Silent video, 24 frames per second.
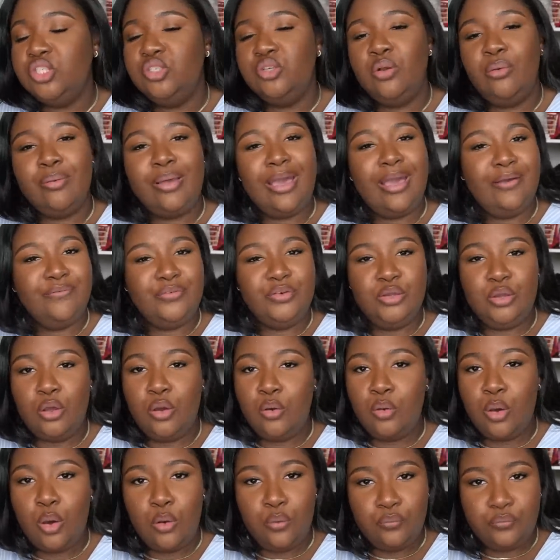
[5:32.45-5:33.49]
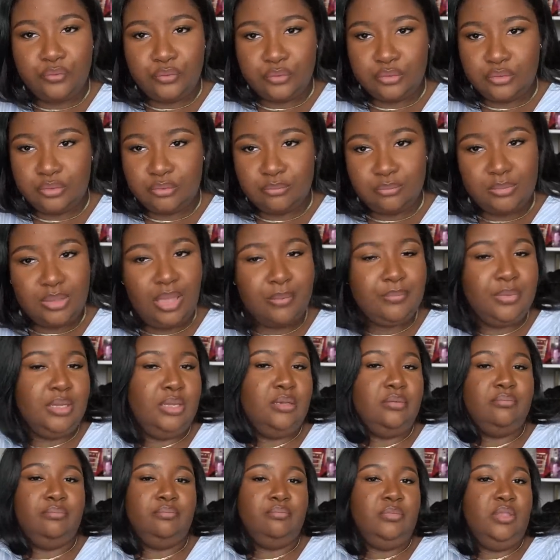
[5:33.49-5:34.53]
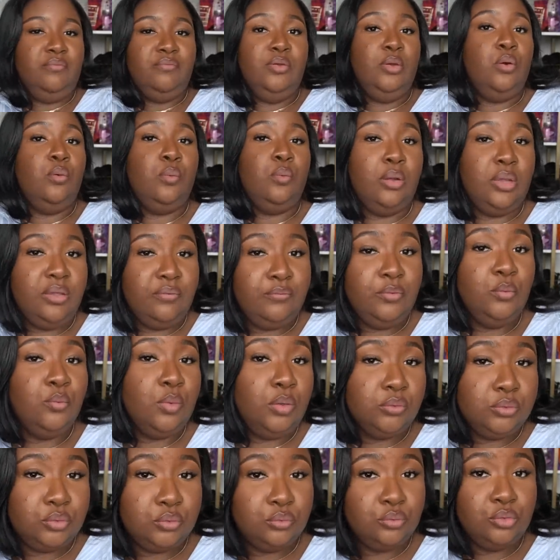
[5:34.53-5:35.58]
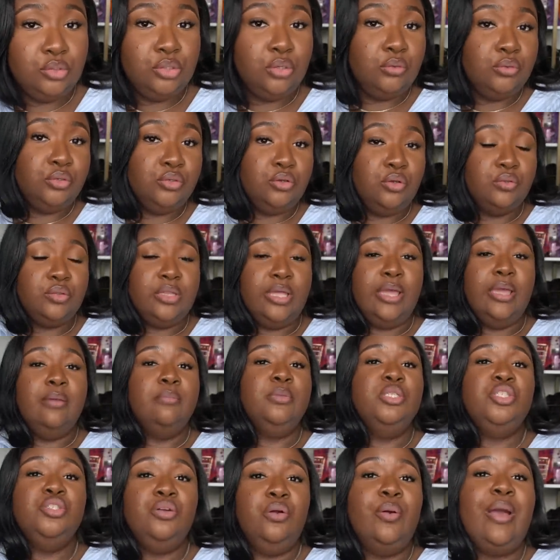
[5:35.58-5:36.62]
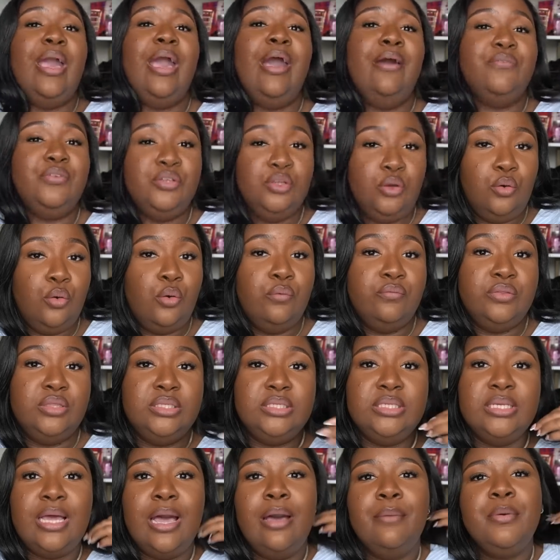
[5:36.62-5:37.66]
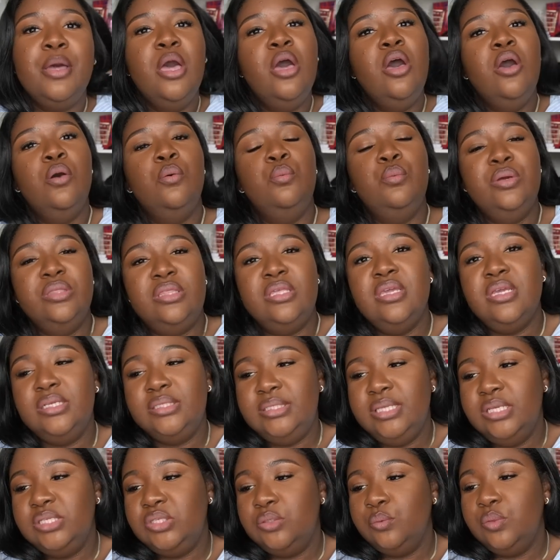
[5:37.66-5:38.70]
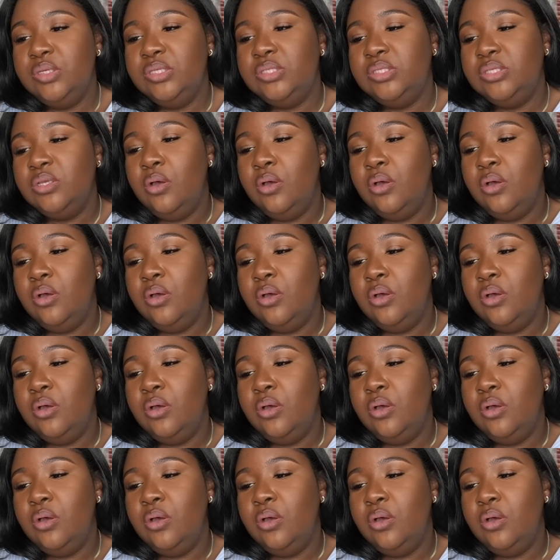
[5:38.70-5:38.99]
You don't have to go over the, I mean, if you want to, you know, do your thing, but you don't have to go over the top with the accessories.